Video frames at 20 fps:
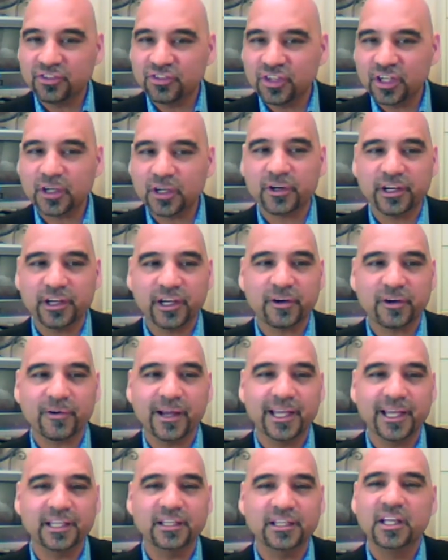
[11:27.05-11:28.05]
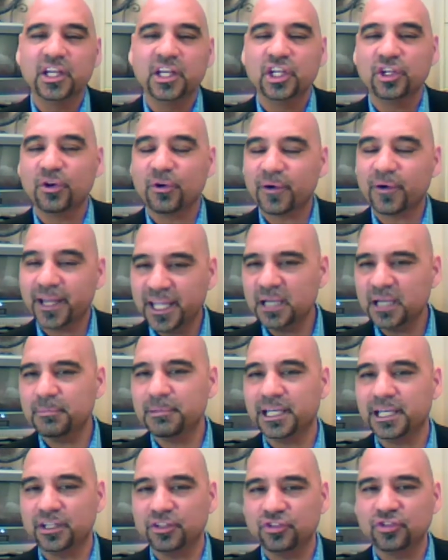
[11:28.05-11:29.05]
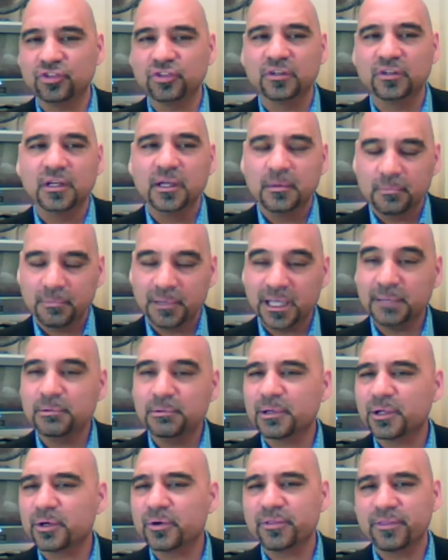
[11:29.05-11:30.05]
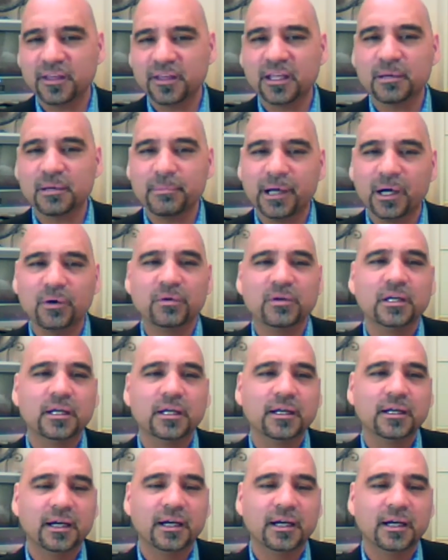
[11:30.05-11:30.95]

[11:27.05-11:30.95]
that probably could deteriorate your image,